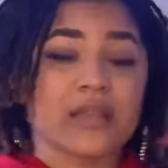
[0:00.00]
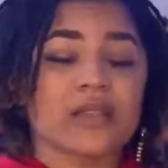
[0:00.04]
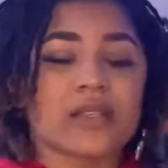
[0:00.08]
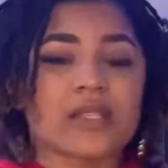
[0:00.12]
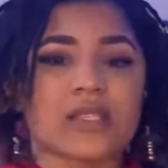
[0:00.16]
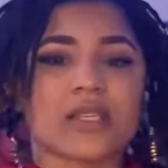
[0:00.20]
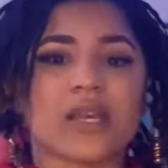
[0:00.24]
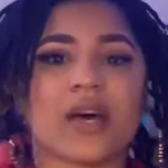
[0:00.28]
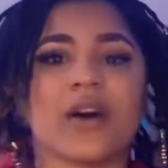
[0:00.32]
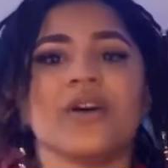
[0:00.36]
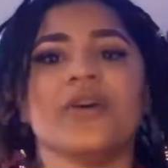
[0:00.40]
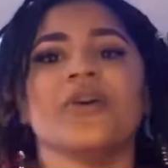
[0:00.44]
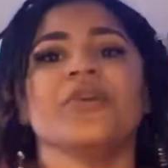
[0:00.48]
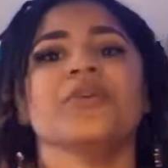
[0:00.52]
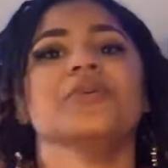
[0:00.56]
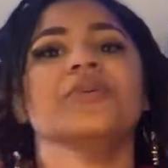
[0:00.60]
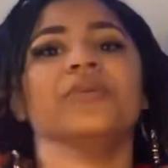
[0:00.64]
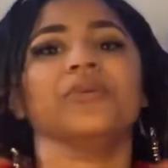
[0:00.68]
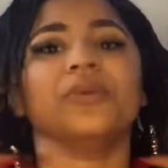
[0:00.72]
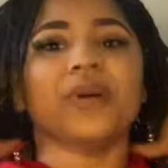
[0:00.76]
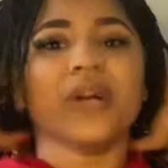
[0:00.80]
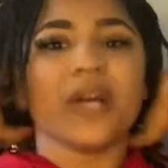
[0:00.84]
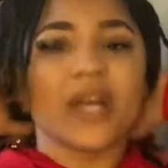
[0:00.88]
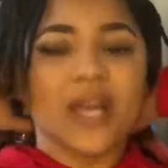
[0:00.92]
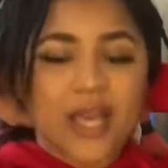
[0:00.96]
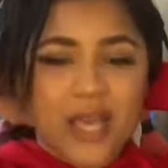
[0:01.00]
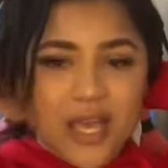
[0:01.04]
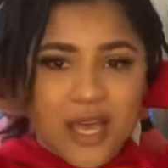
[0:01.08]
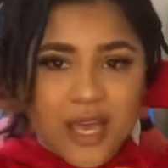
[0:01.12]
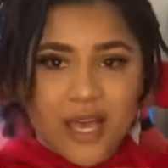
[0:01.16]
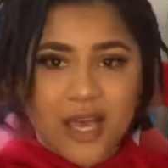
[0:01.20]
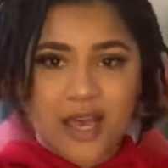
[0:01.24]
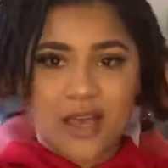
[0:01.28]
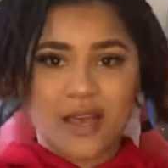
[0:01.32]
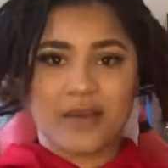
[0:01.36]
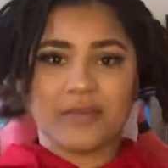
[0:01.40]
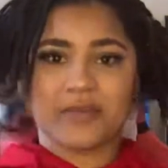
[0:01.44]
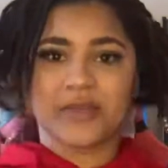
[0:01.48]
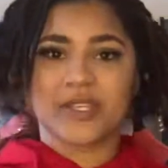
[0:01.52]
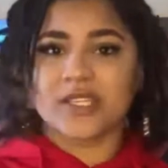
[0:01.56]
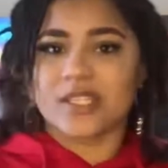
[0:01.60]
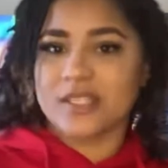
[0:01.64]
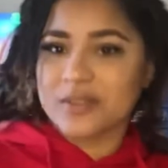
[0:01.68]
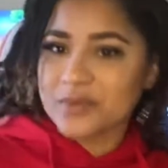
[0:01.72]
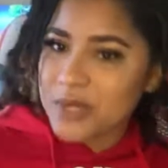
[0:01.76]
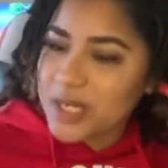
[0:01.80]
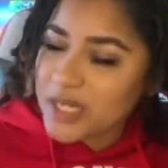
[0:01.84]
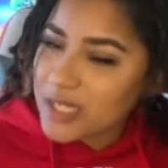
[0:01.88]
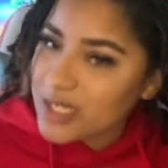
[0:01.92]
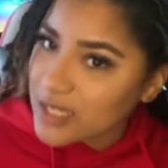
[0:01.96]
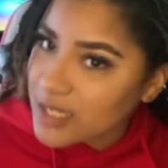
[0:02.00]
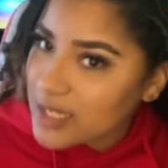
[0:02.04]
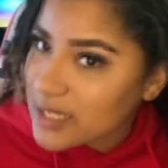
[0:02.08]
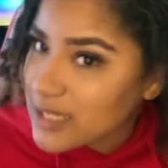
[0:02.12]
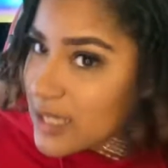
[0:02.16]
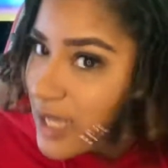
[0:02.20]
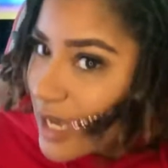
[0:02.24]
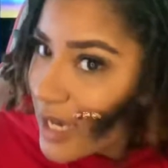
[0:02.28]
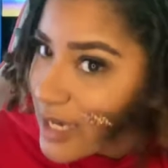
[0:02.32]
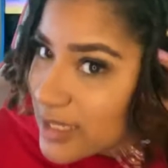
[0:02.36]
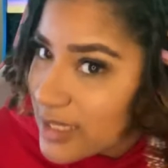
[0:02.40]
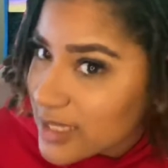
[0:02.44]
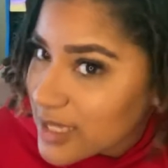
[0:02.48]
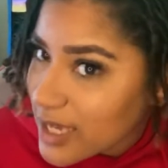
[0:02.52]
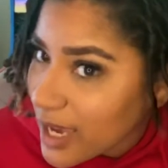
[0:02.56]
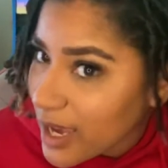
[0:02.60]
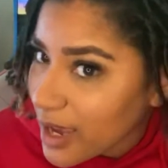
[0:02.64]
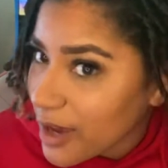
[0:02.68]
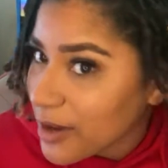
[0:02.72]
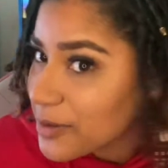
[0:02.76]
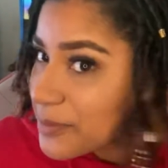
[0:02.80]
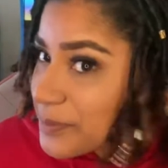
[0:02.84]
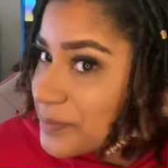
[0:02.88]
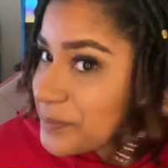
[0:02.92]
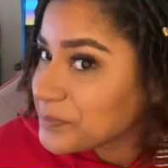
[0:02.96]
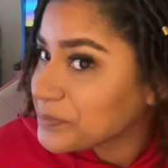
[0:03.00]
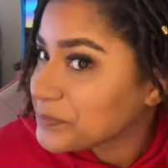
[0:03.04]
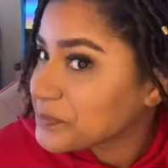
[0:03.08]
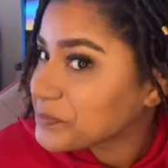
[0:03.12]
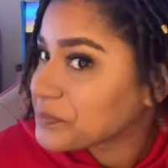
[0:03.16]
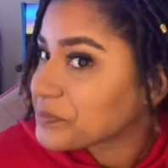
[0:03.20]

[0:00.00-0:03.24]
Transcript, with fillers: So um, this is what it looks like down.